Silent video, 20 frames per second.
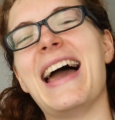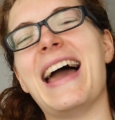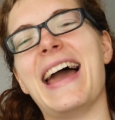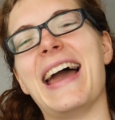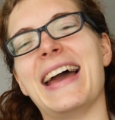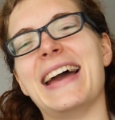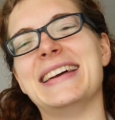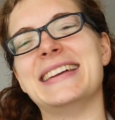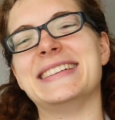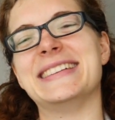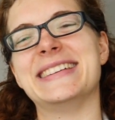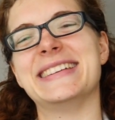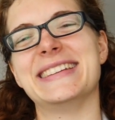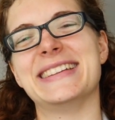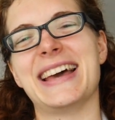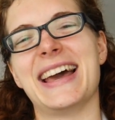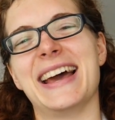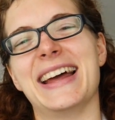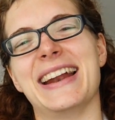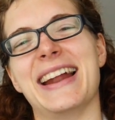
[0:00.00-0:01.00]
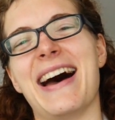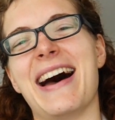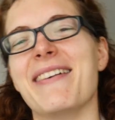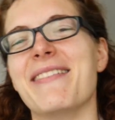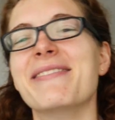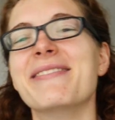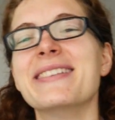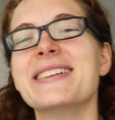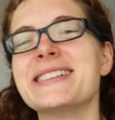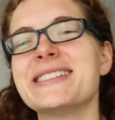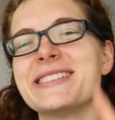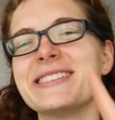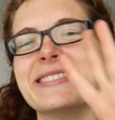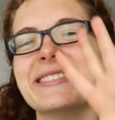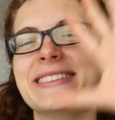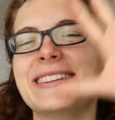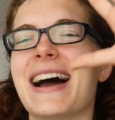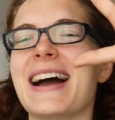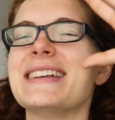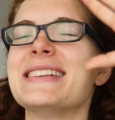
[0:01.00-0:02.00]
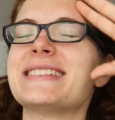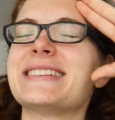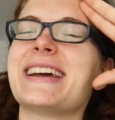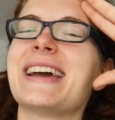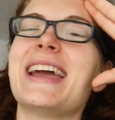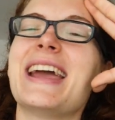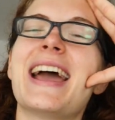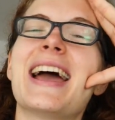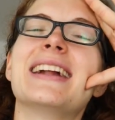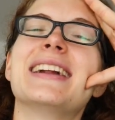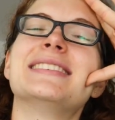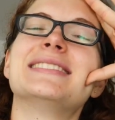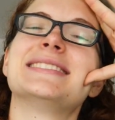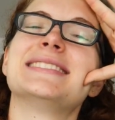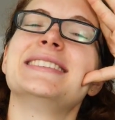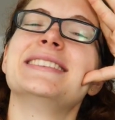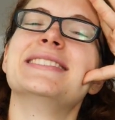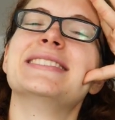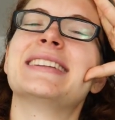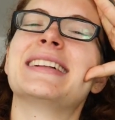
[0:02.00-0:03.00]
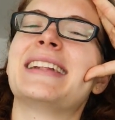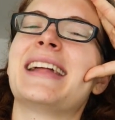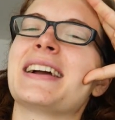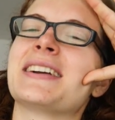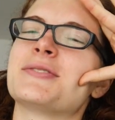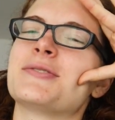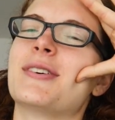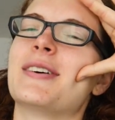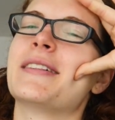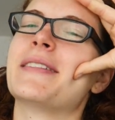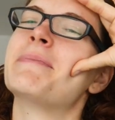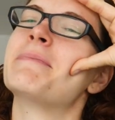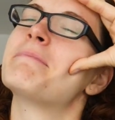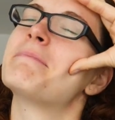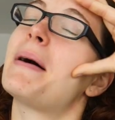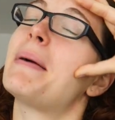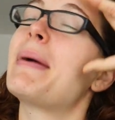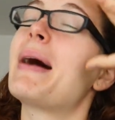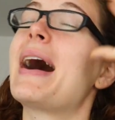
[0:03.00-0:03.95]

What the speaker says: And then I wish you a nice day, and I'll see you in the next one. Bye